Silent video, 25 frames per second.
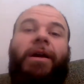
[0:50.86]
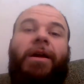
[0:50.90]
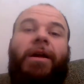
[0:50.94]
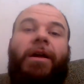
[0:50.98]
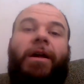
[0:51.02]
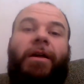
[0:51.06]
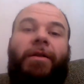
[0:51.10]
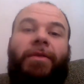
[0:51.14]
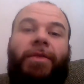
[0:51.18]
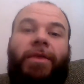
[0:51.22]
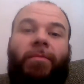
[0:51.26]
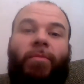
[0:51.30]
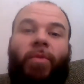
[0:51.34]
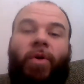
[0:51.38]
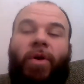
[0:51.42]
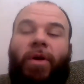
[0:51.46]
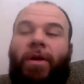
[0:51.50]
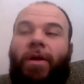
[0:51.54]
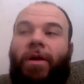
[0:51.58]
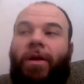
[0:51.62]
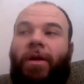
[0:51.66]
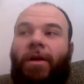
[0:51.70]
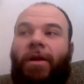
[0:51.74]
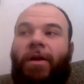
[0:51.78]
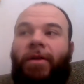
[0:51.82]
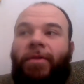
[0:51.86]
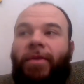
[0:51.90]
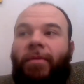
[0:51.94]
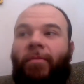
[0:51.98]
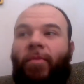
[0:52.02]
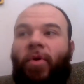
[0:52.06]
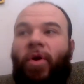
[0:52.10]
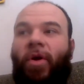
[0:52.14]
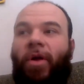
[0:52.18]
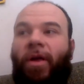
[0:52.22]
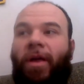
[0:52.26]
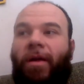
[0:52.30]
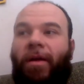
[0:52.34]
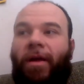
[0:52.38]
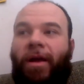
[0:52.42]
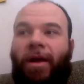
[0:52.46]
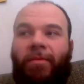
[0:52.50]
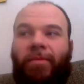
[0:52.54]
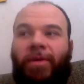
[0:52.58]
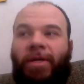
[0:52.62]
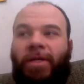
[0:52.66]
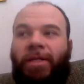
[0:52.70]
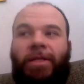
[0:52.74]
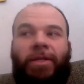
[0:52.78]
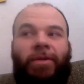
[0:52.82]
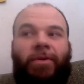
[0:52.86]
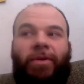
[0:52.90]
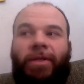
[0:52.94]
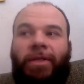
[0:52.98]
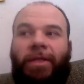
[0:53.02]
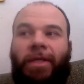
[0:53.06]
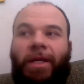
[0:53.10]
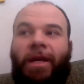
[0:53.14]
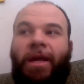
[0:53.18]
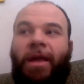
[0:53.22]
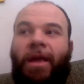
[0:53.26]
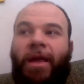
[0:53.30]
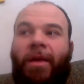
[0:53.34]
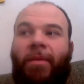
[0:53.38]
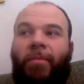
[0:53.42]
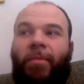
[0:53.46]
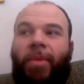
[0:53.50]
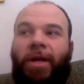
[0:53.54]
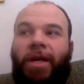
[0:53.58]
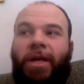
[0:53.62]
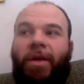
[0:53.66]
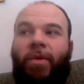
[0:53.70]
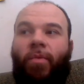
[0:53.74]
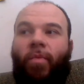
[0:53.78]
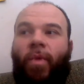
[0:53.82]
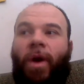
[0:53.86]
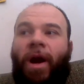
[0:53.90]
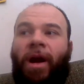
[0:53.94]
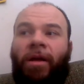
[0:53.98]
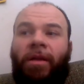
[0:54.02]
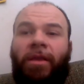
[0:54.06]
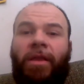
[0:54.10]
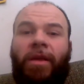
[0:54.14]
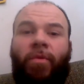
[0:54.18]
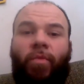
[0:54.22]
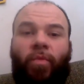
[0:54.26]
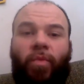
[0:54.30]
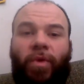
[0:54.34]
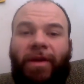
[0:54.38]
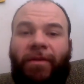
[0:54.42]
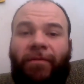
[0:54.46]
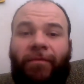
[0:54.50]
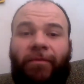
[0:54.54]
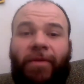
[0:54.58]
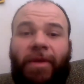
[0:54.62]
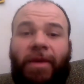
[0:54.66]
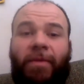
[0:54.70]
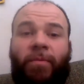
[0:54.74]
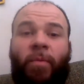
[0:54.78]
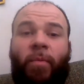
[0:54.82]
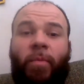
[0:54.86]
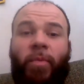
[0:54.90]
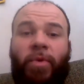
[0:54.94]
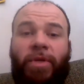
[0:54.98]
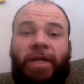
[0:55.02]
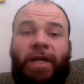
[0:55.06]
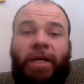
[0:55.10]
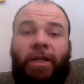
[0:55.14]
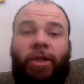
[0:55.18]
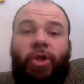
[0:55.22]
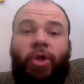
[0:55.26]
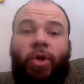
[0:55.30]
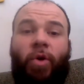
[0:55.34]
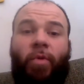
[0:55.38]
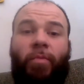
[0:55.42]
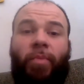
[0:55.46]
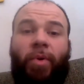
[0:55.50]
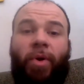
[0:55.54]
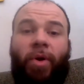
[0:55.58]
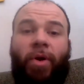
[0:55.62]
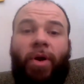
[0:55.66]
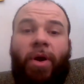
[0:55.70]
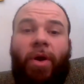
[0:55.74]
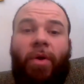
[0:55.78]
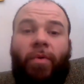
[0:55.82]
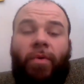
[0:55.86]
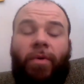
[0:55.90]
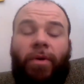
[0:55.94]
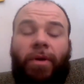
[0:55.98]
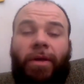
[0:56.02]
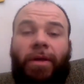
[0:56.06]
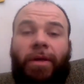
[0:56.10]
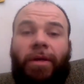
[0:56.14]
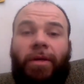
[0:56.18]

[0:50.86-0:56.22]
of them all, of them all. I mean, seriously. But can Riley Reiff even protect Joe Burrow?